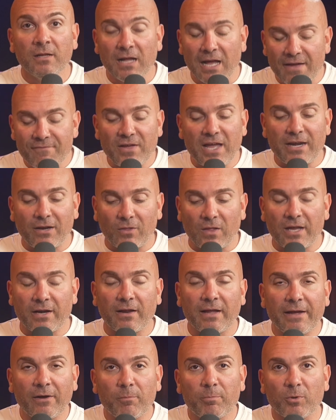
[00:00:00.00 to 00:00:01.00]
I've had a lot of
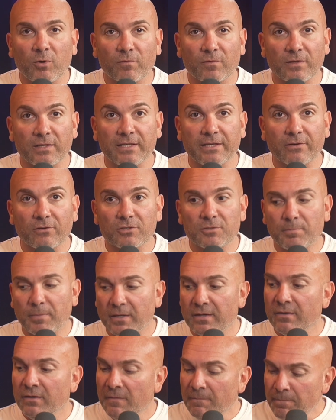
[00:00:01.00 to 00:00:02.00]
help over the years.
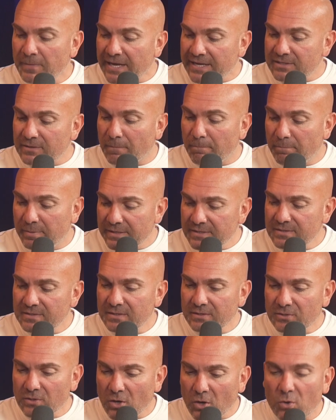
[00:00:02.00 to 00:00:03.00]
But as a
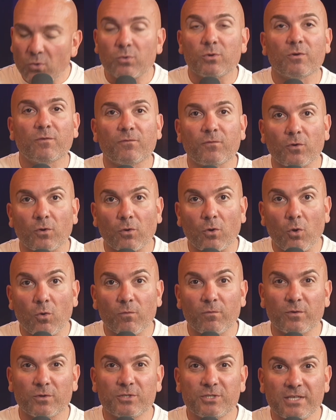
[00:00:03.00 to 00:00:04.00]
business owner for
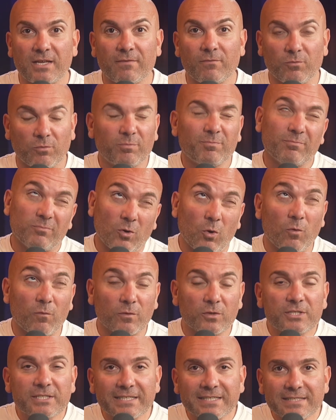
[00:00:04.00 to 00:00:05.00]
over
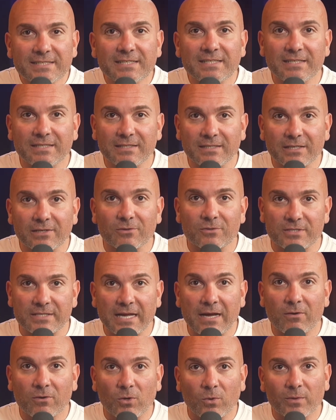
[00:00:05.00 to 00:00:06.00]
16 years
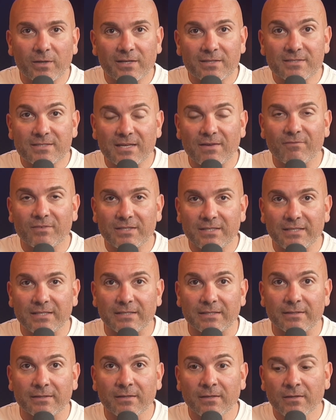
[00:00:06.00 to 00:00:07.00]
now, going on
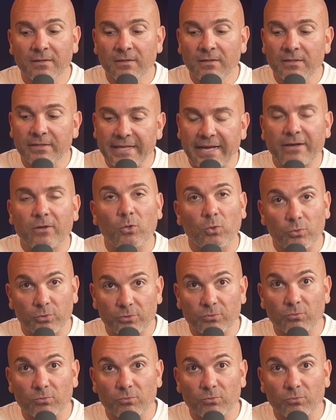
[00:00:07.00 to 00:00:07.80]
17, that golden